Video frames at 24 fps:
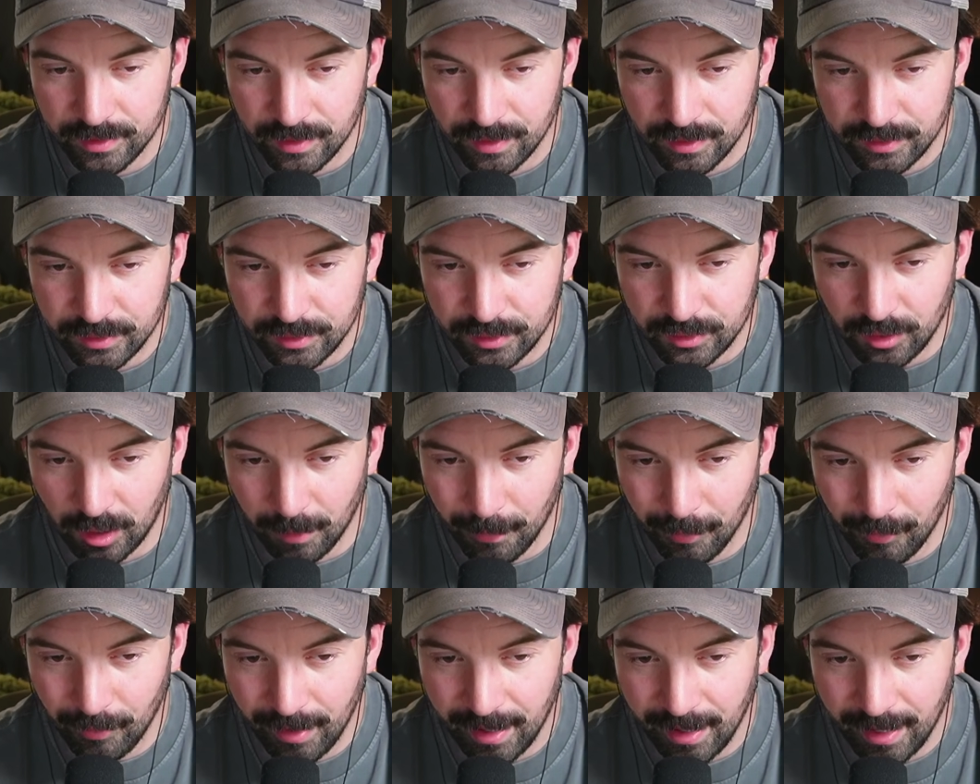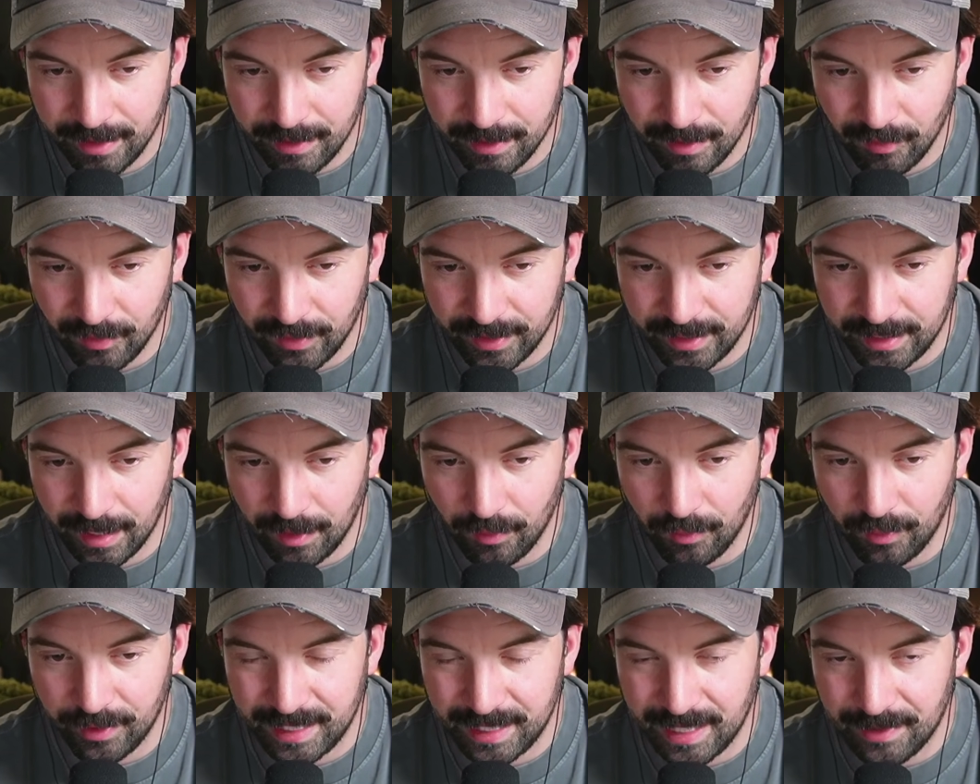Samurai? Oh, they
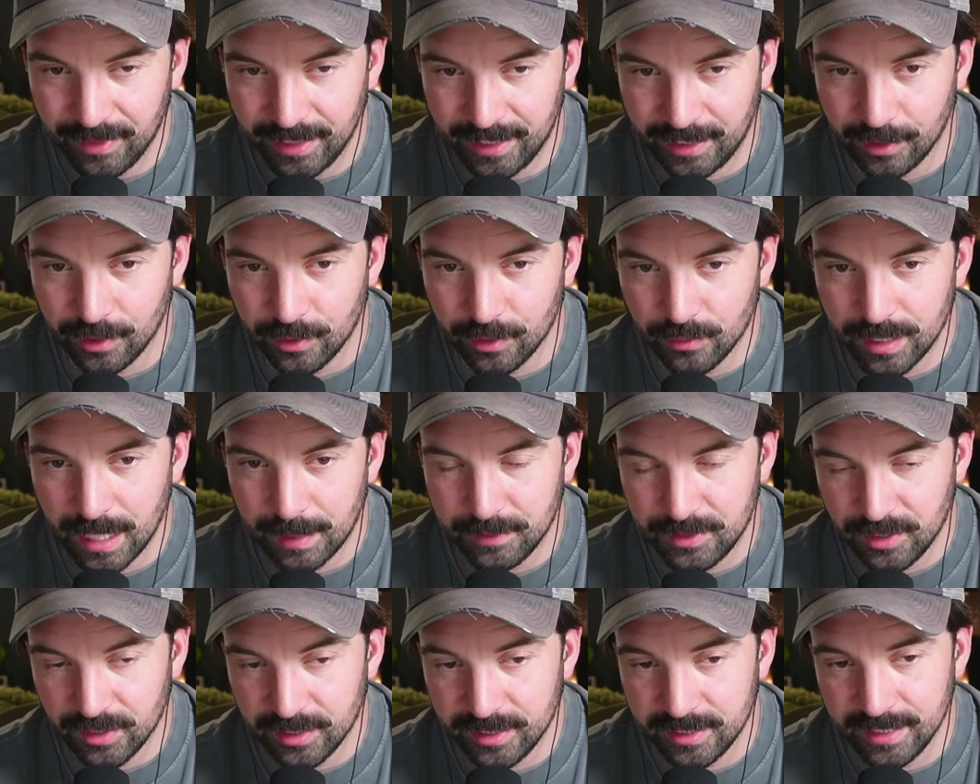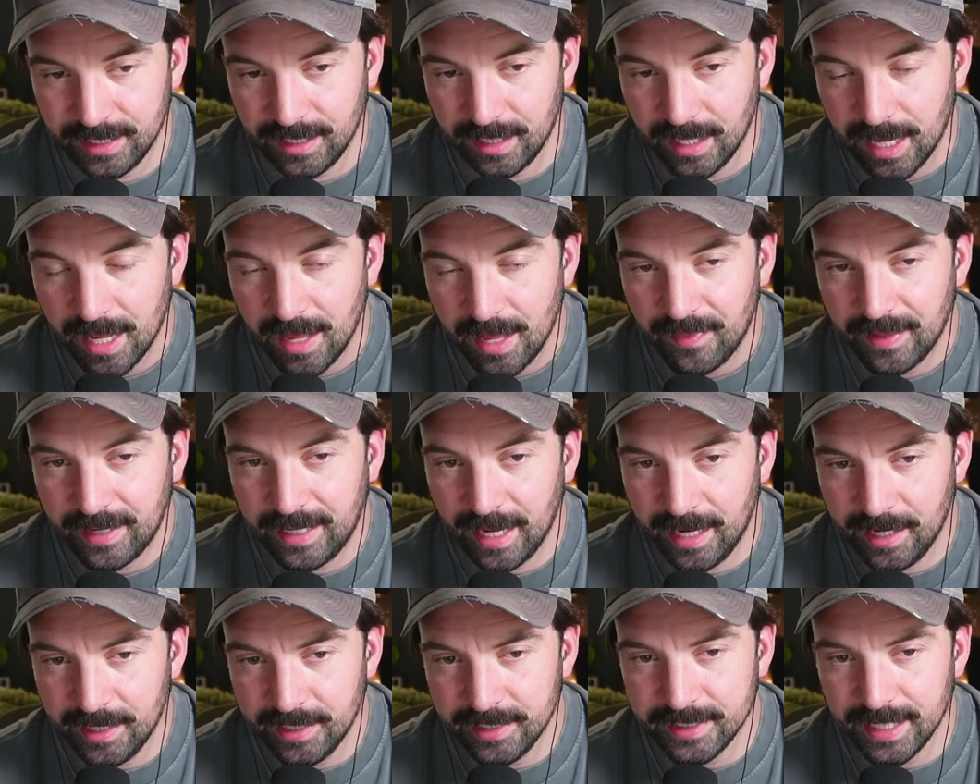gave it like a new name. So this is like, they
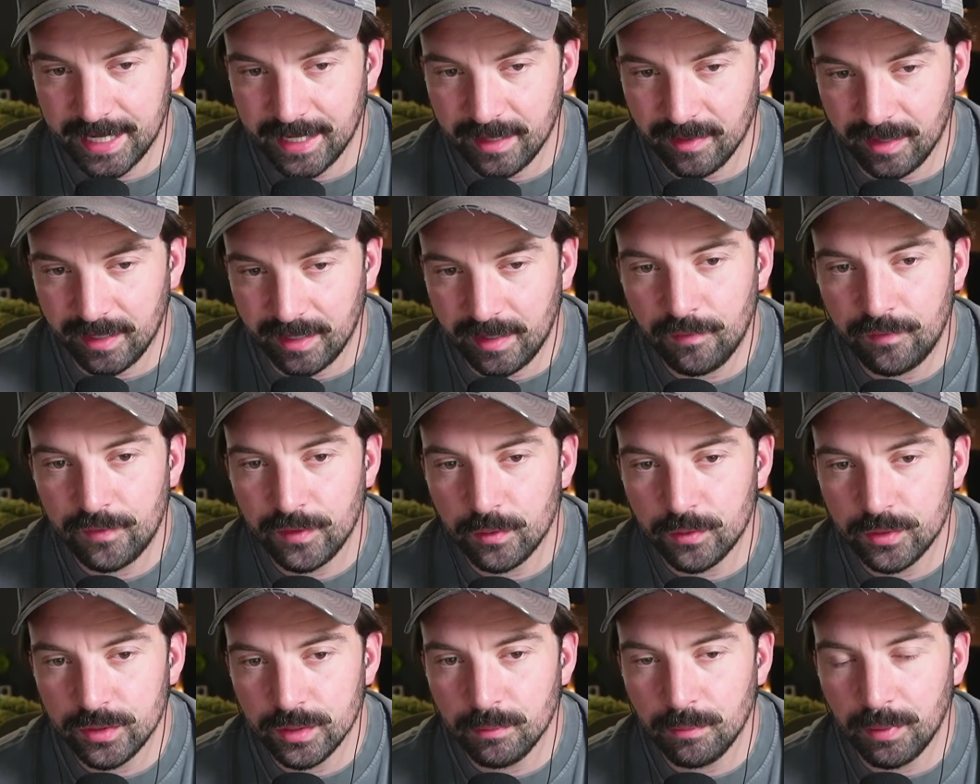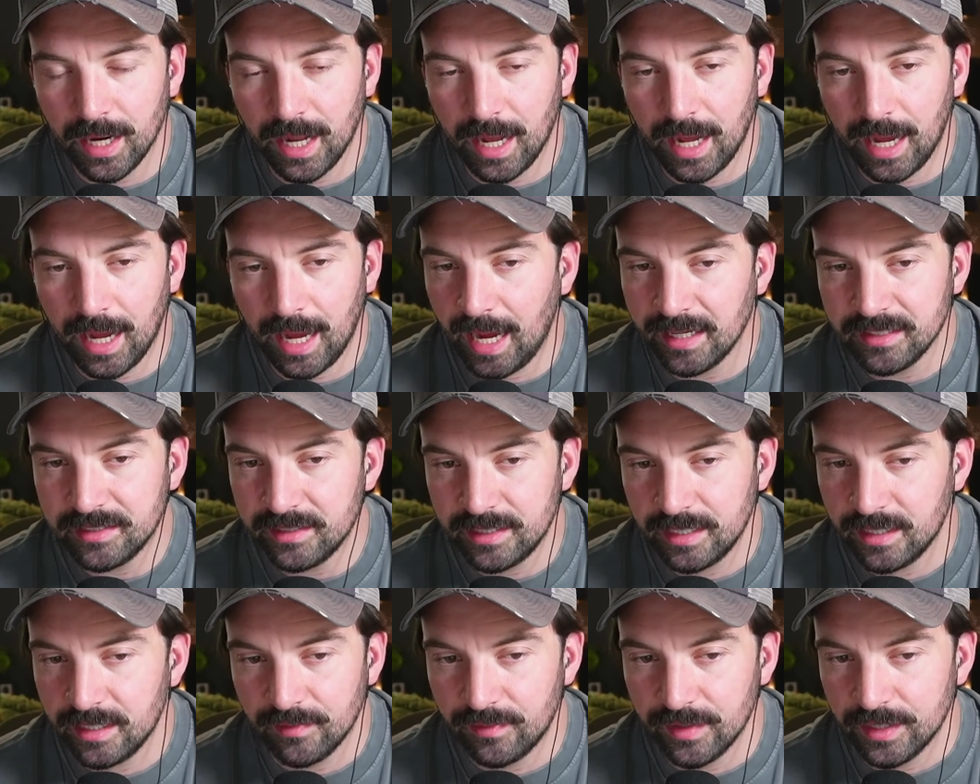kind of designed it like a fusion, but I
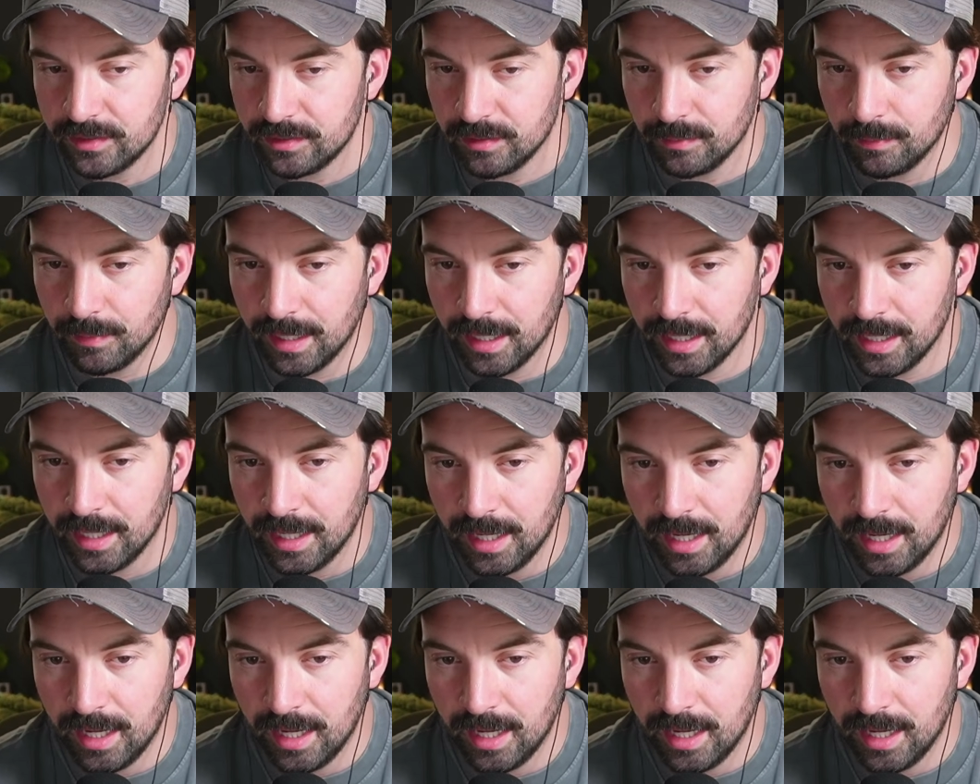see the vision, man.